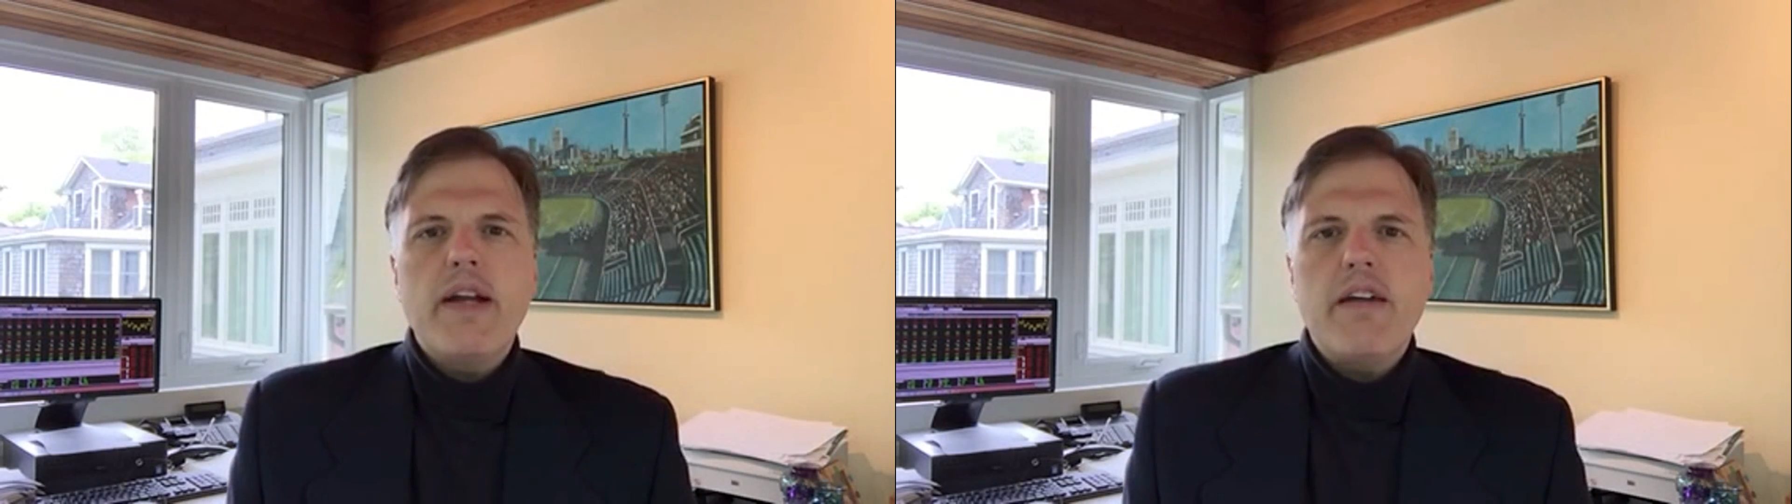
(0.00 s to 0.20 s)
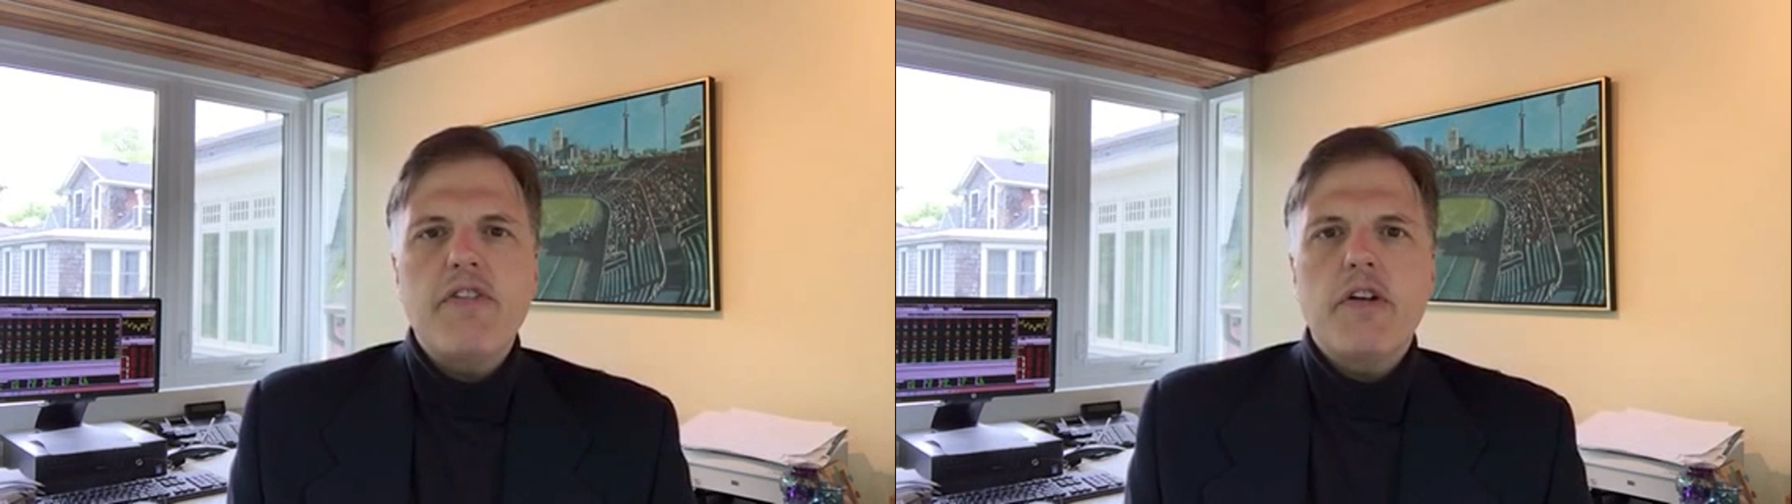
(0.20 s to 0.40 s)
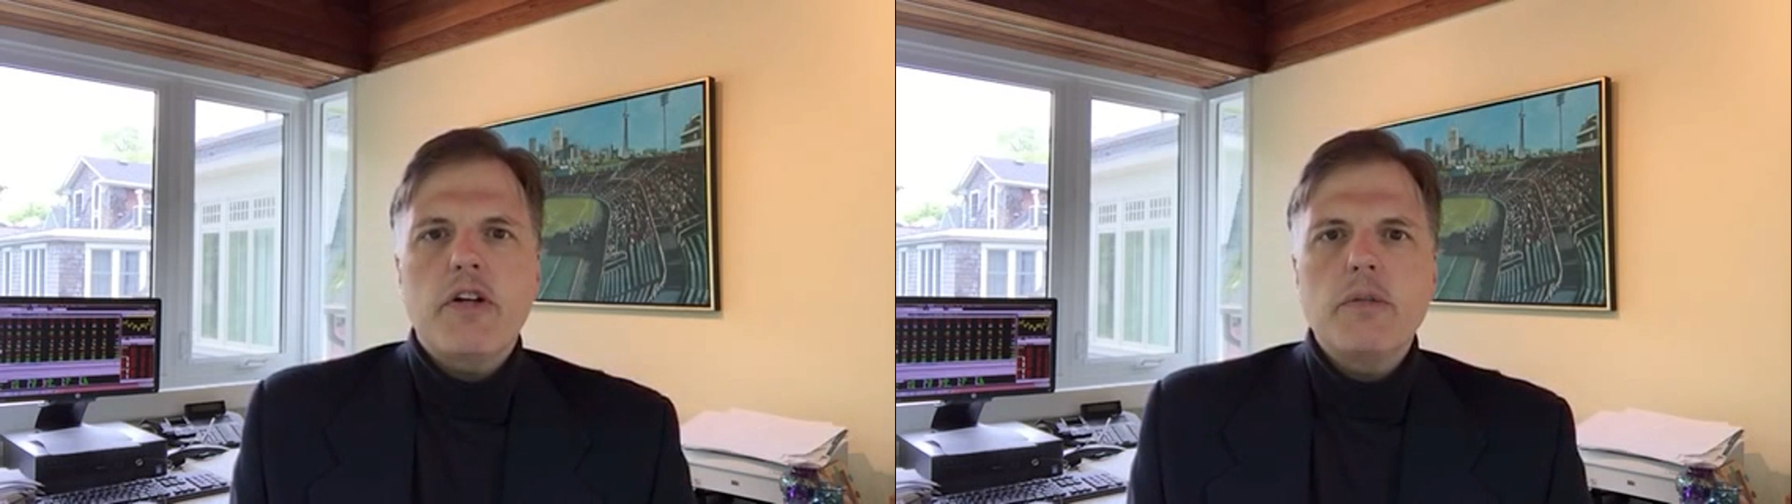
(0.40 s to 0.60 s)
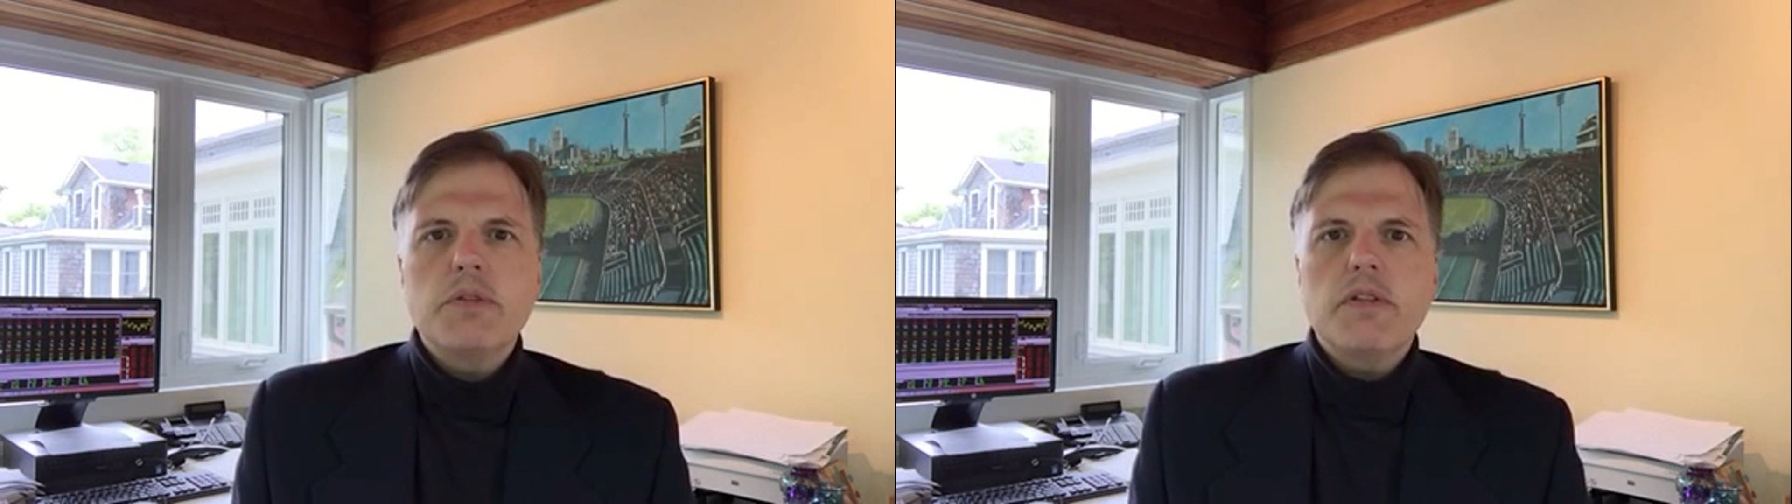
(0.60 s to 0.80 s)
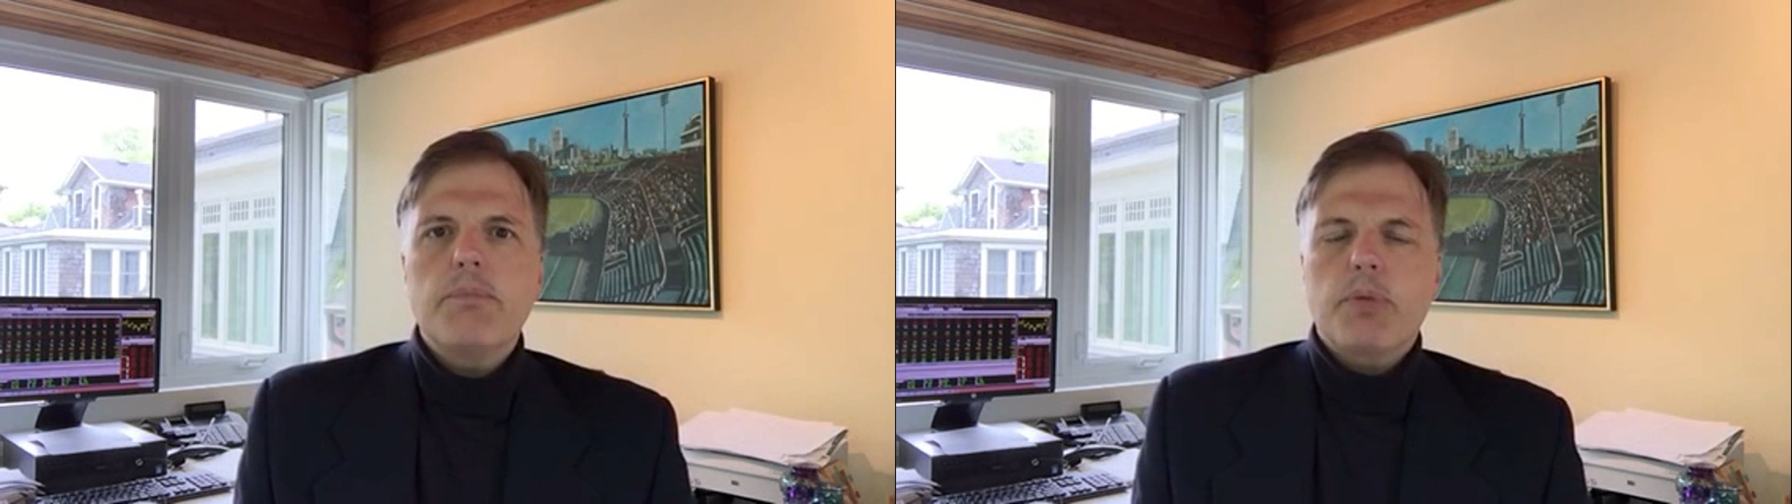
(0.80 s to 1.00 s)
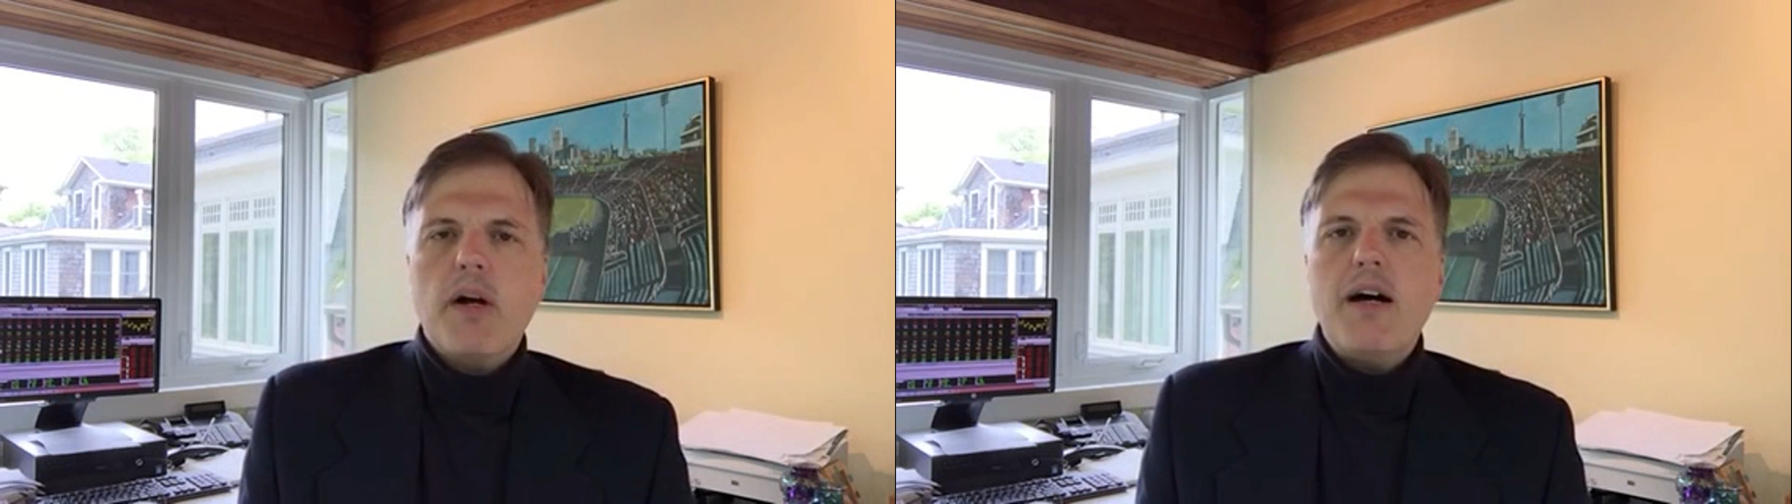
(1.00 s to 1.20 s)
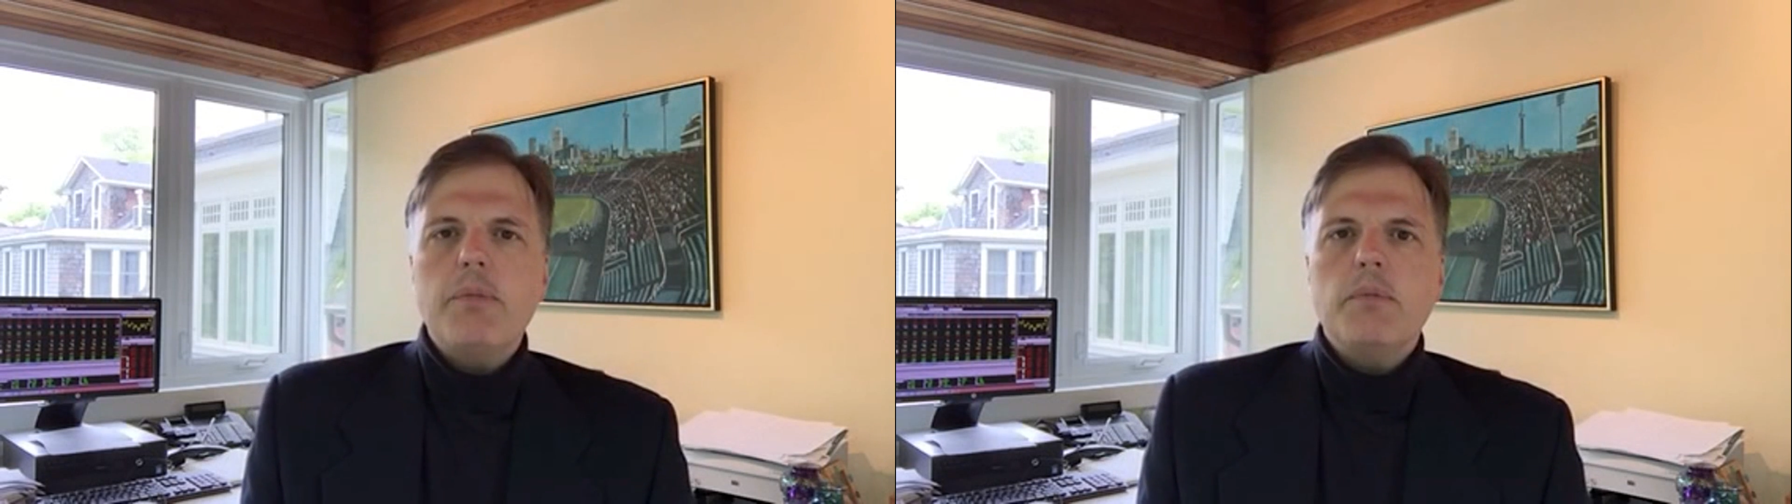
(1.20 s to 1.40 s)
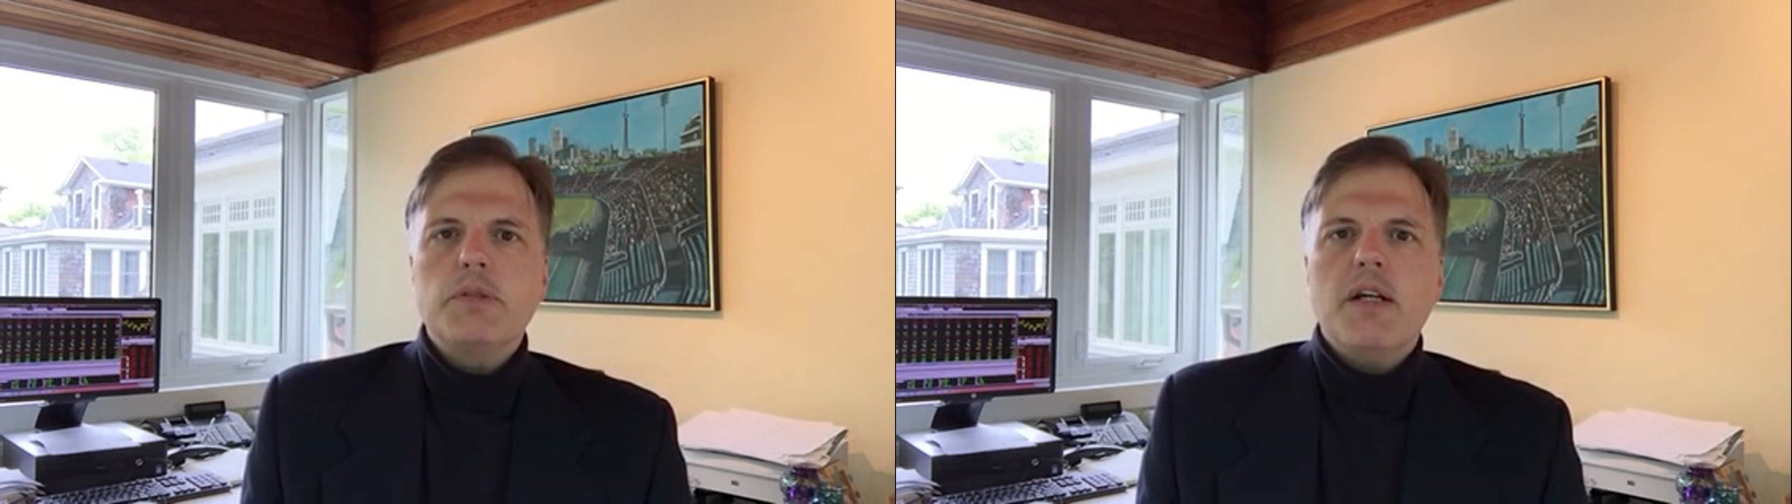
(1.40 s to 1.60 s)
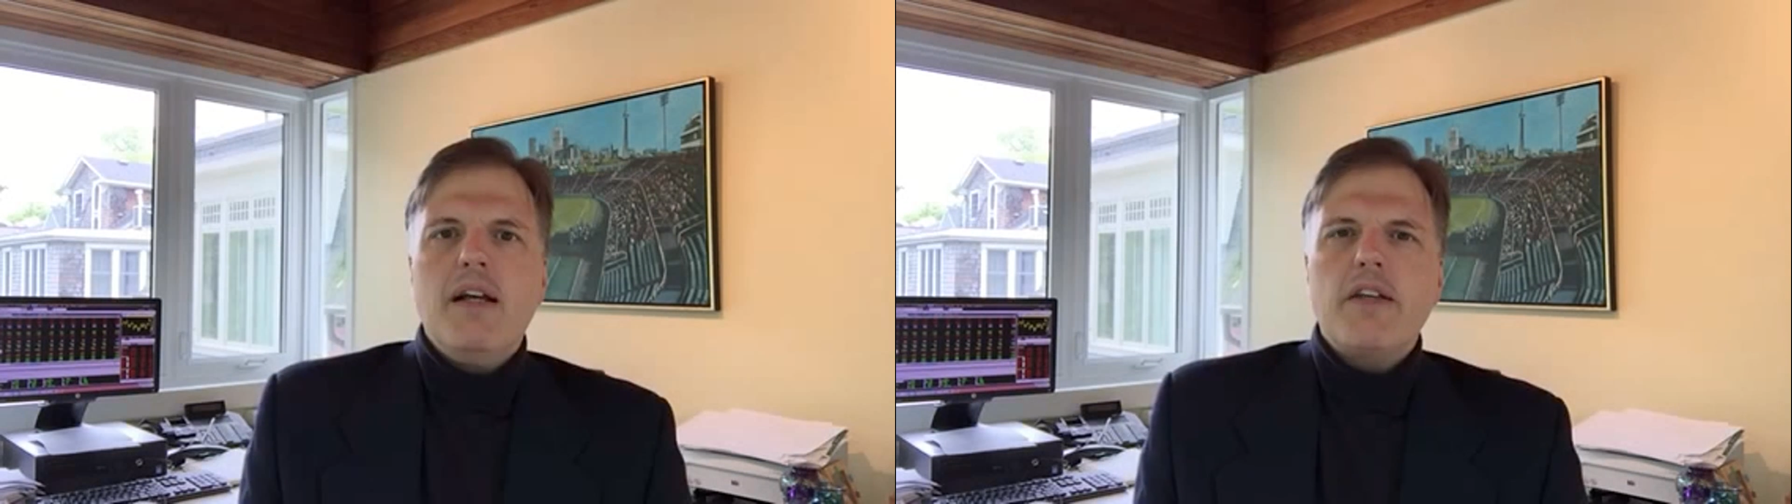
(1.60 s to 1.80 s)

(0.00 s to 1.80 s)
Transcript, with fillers: deaf in terms of the problems